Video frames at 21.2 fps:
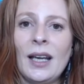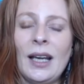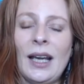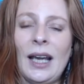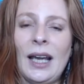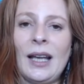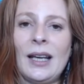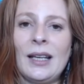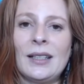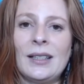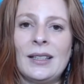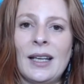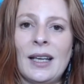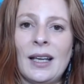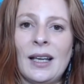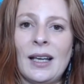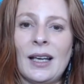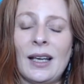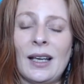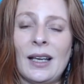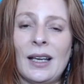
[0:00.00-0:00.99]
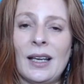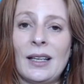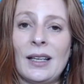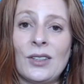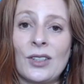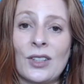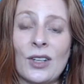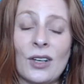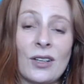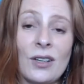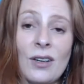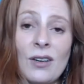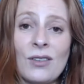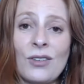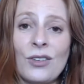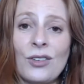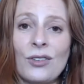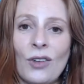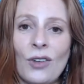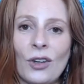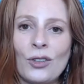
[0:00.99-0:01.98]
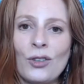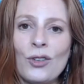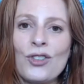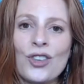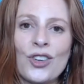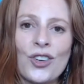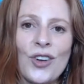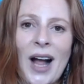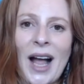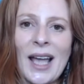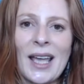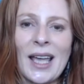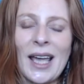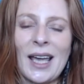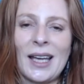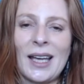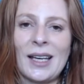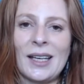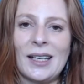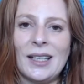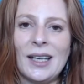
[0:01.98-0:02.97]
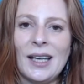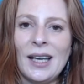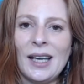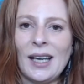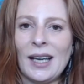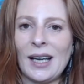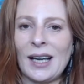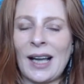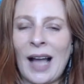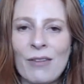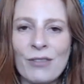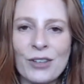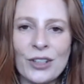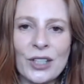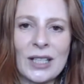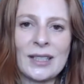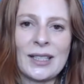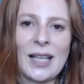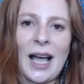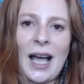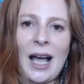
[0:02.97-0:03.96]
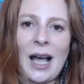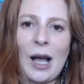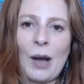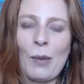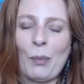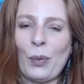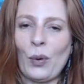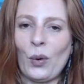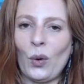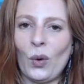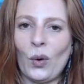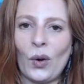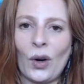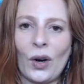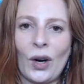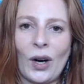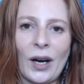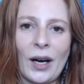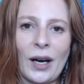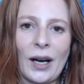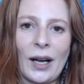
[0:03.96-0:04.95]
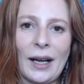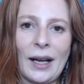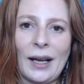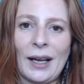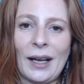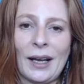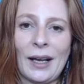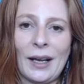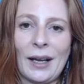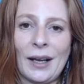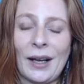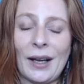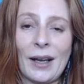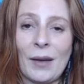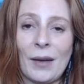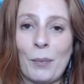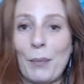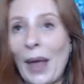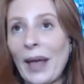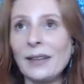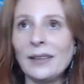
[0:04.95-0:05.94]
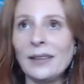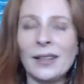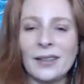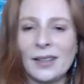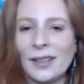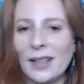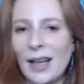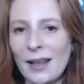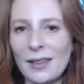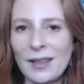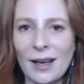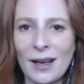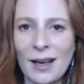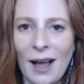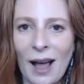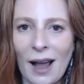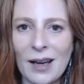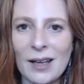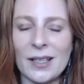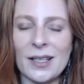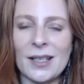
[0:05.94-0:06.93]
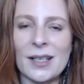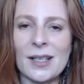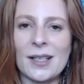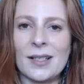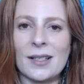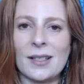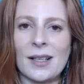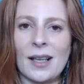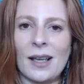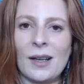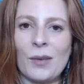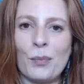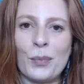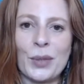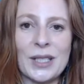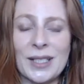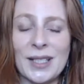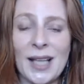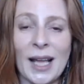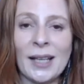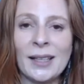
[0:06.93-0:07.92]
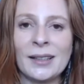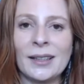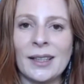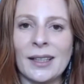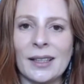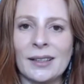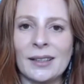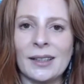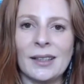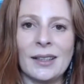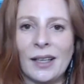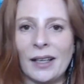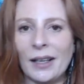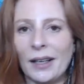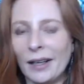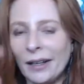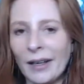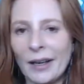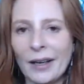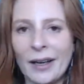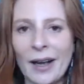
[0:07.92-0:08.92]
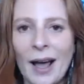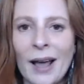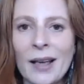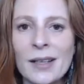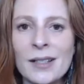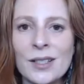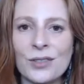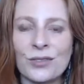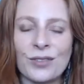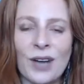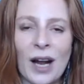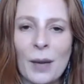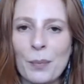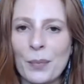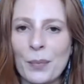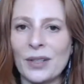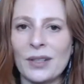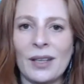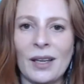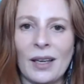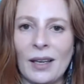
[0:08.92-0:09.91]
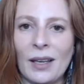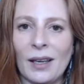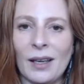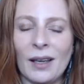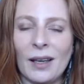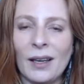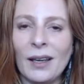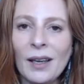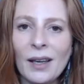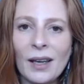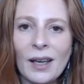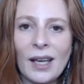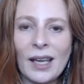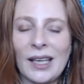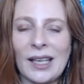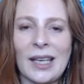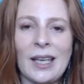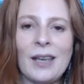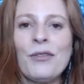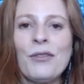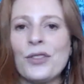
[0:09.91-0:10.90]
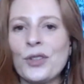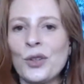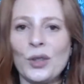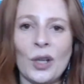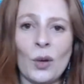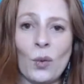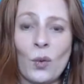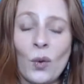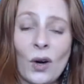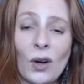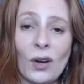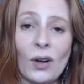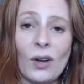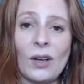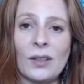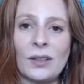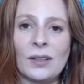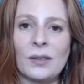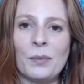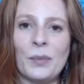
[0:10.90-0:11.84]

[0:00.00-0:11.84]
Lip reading: and not to try and cover it up or paint it in other colors and present it in a nice wrapped gift to the world,